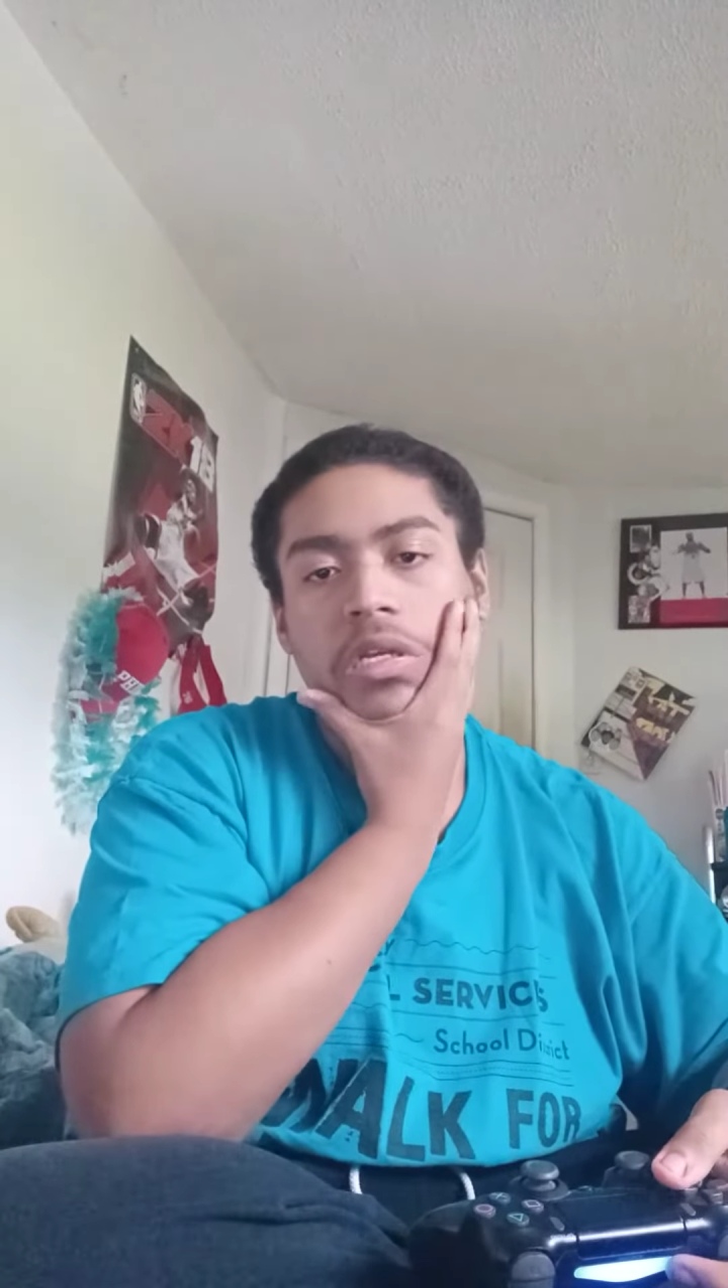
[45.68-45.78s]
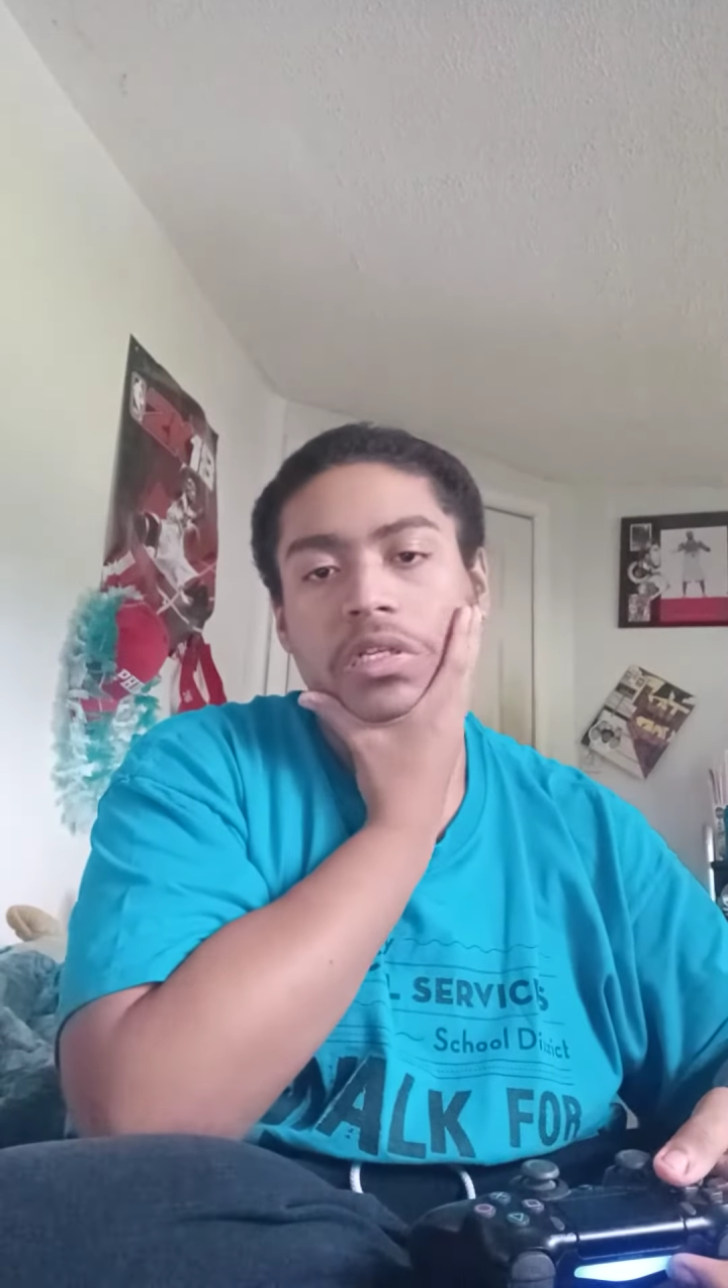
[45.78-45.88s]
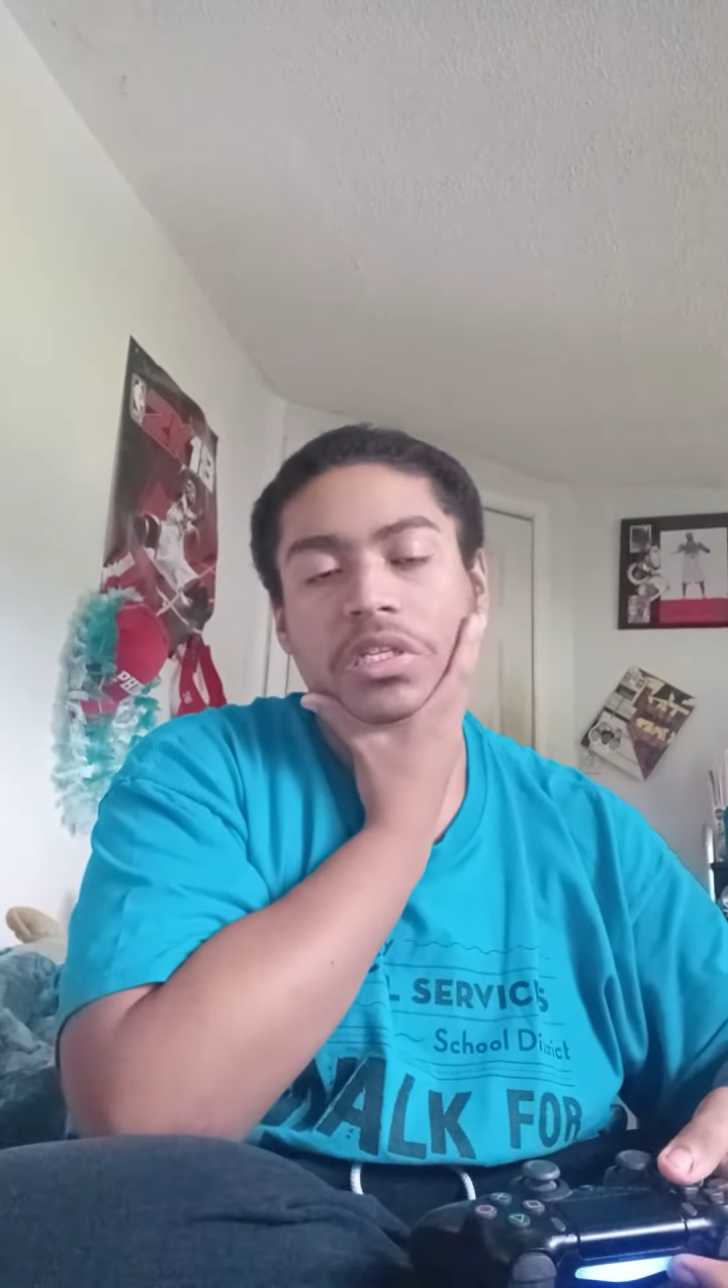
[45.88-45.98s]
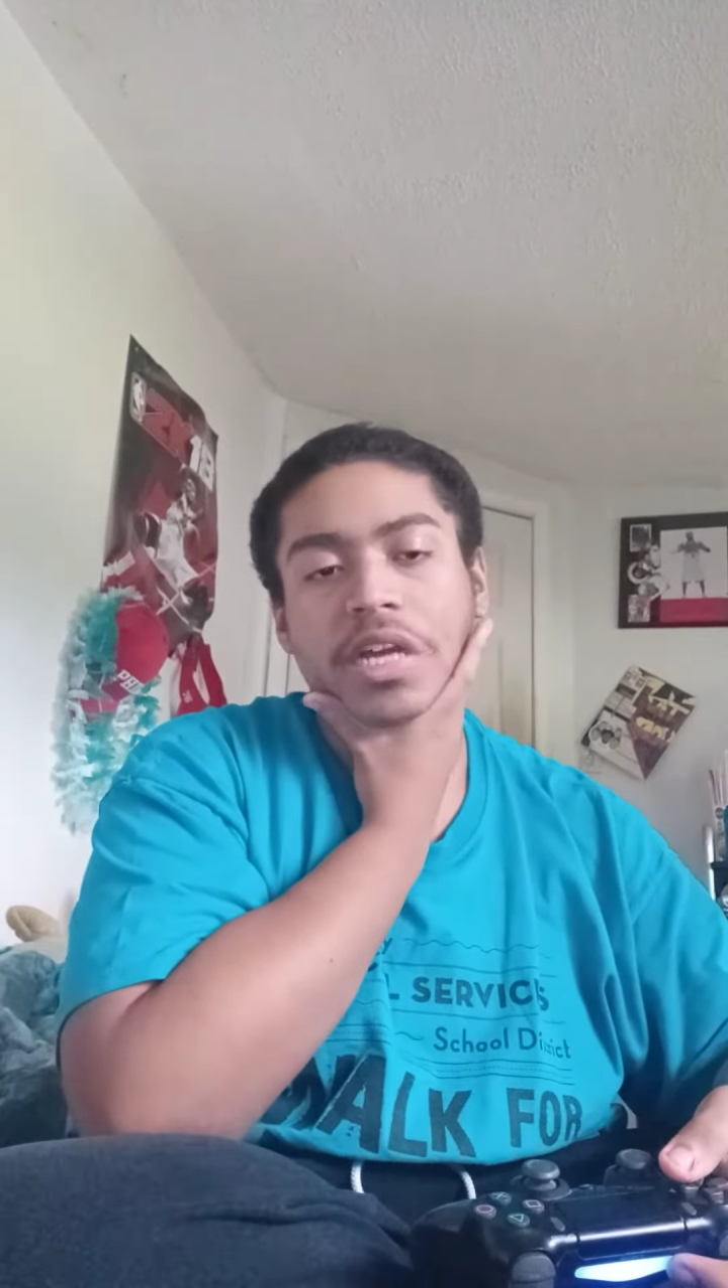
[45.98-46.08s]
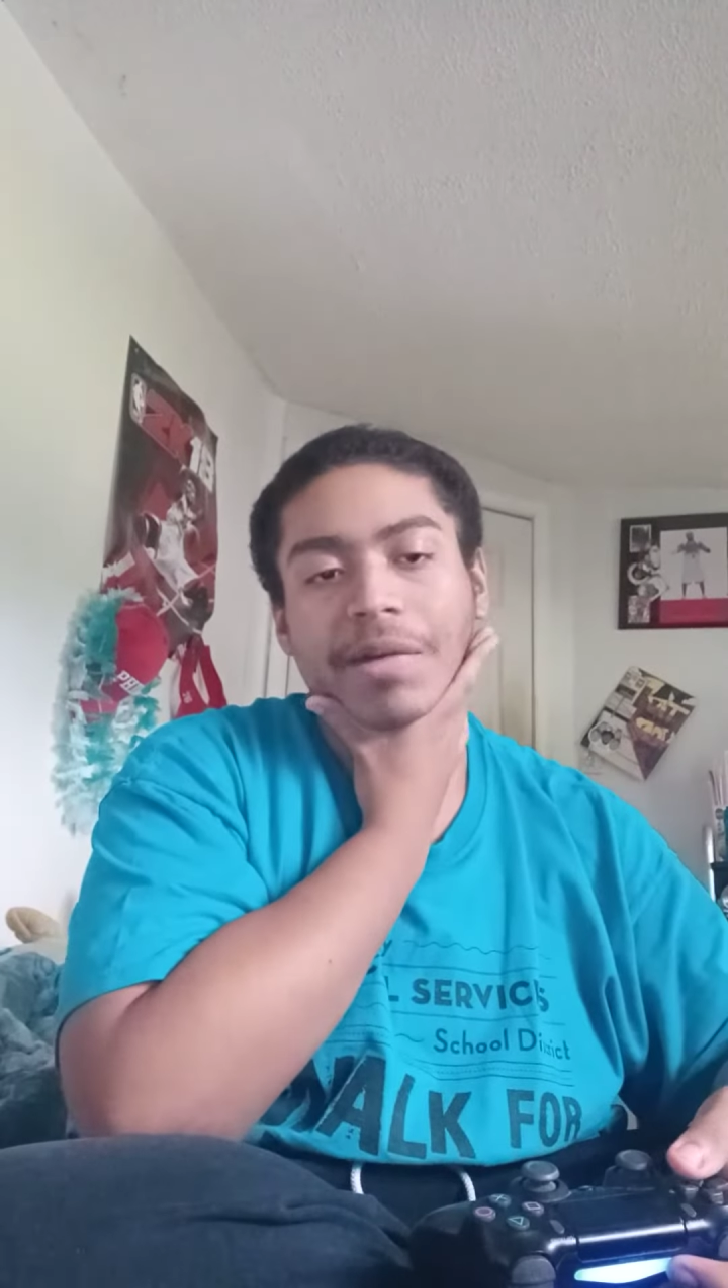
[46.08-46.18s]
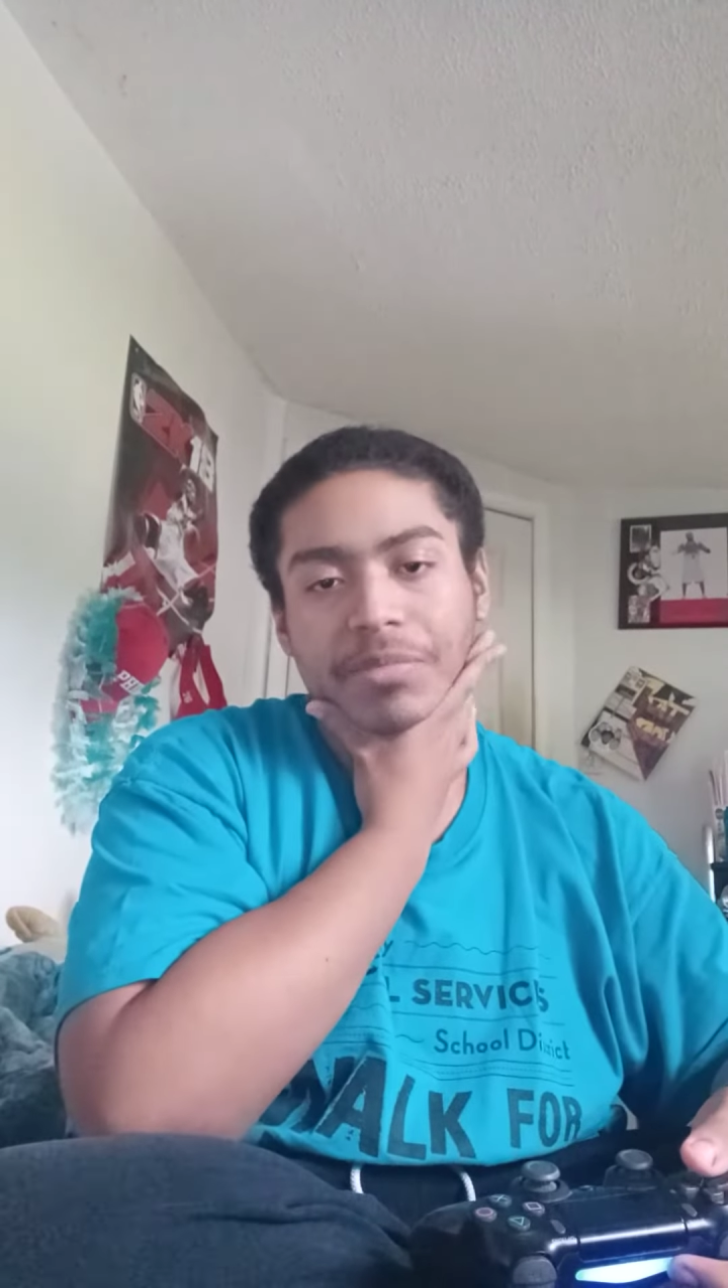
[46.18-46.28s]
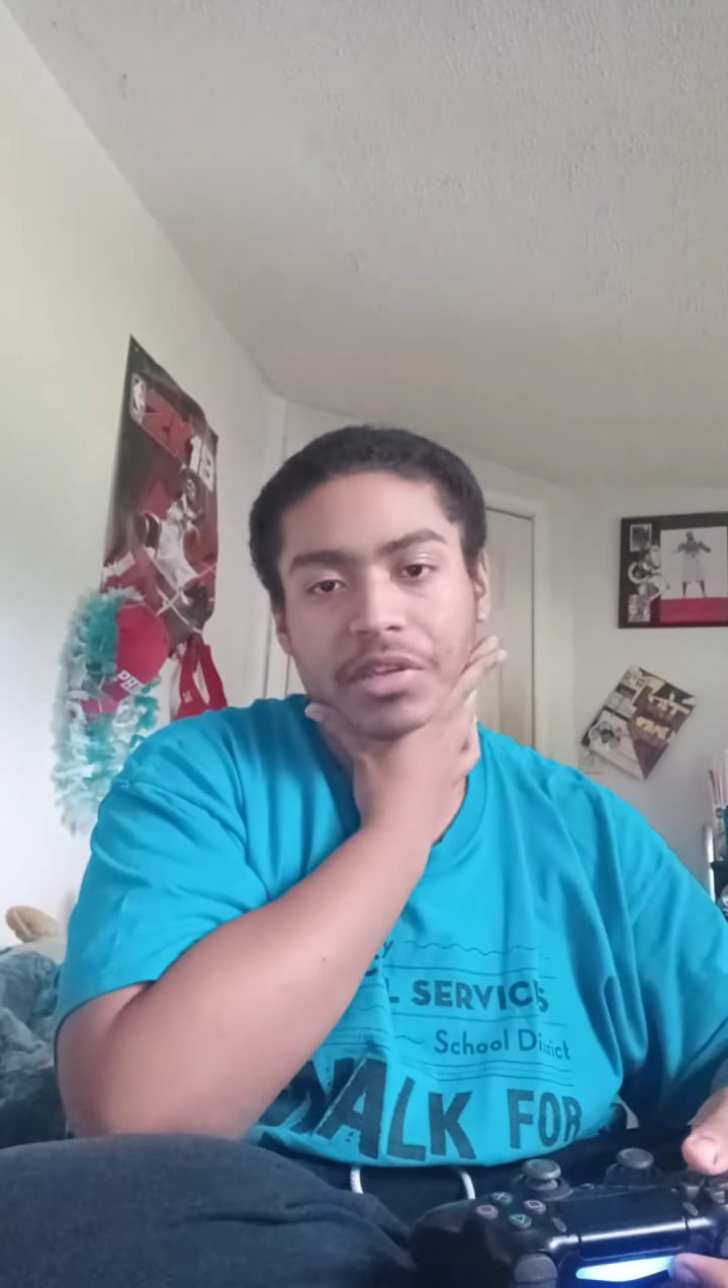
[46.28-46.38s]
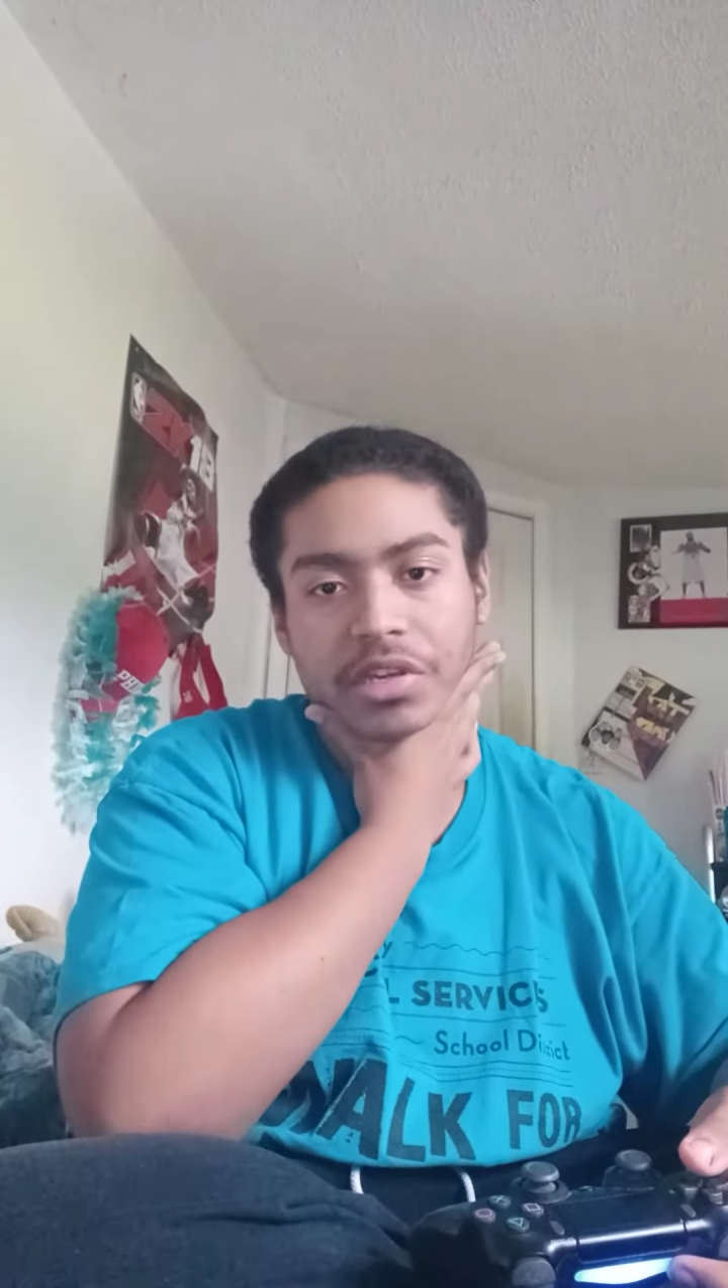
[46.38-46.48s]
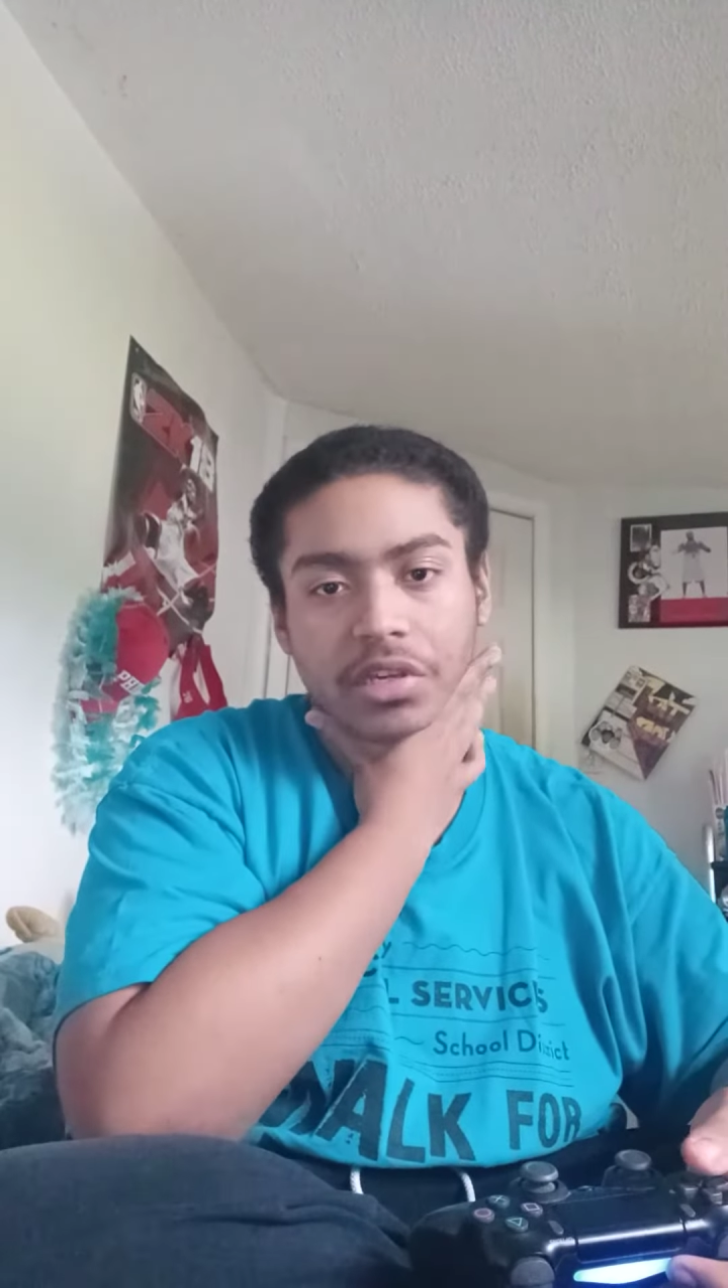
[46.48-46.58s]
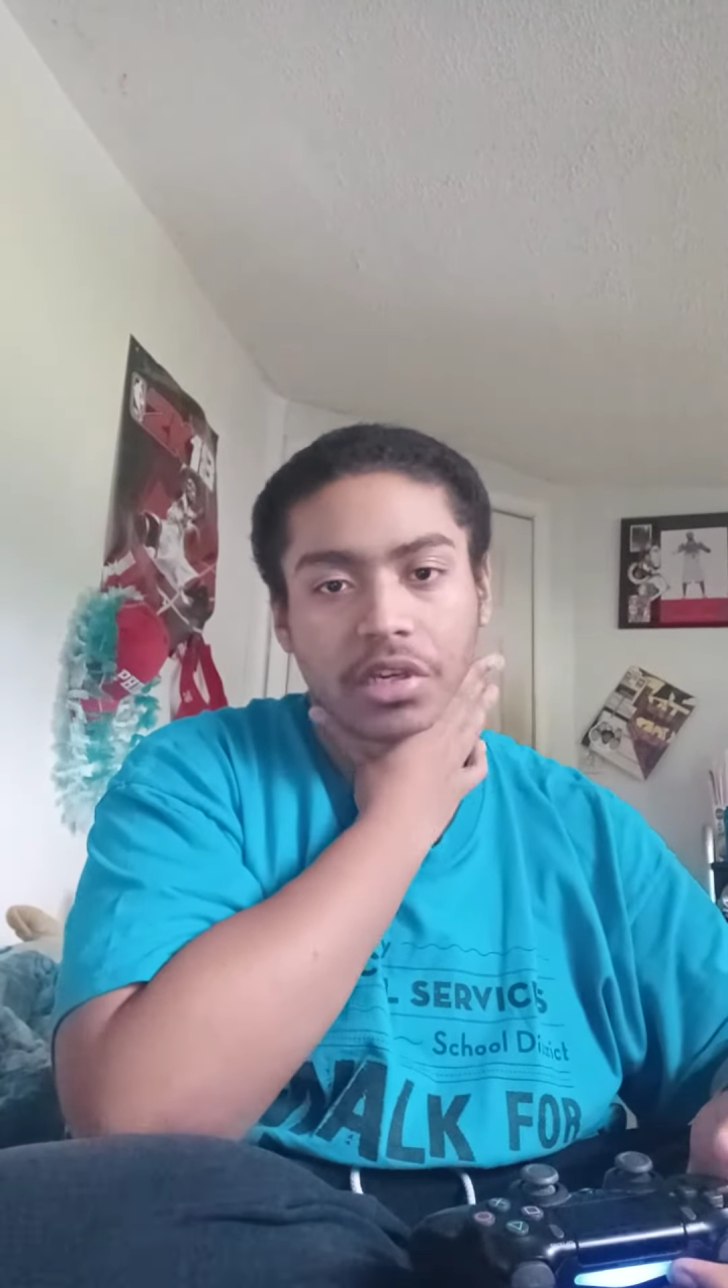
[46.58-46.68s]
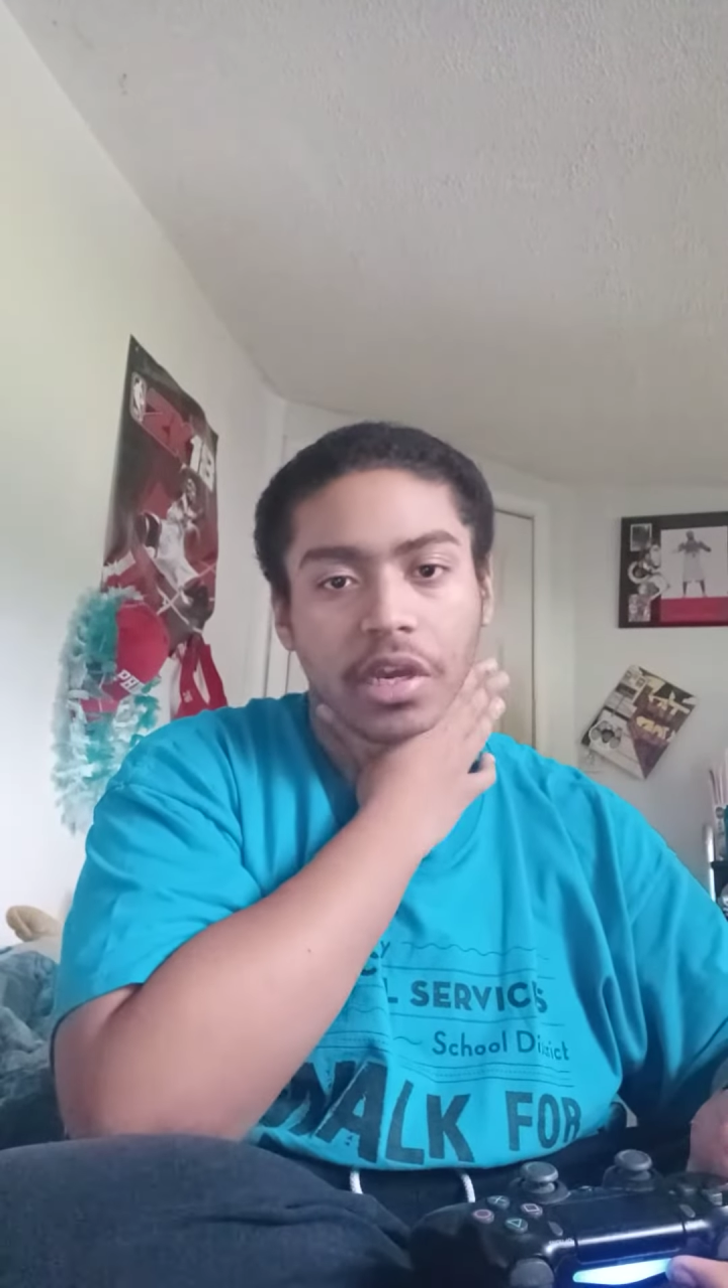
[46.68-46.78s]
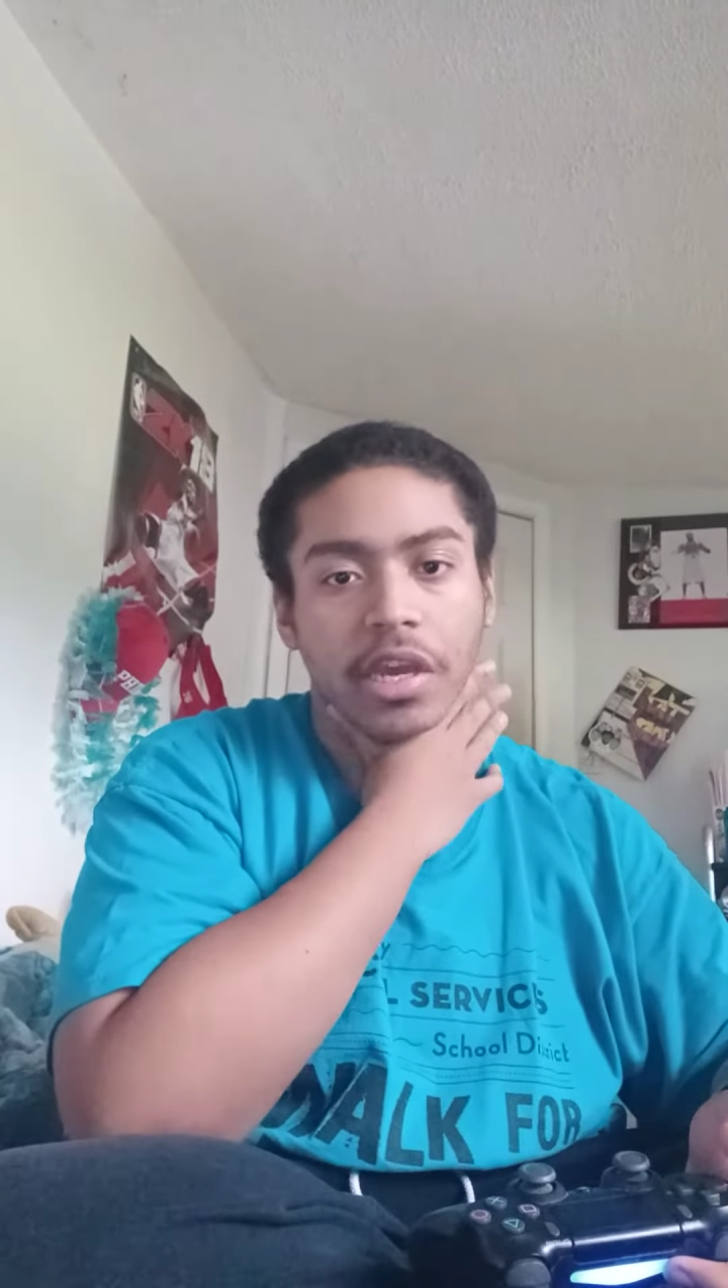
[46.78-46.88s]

Stop thinking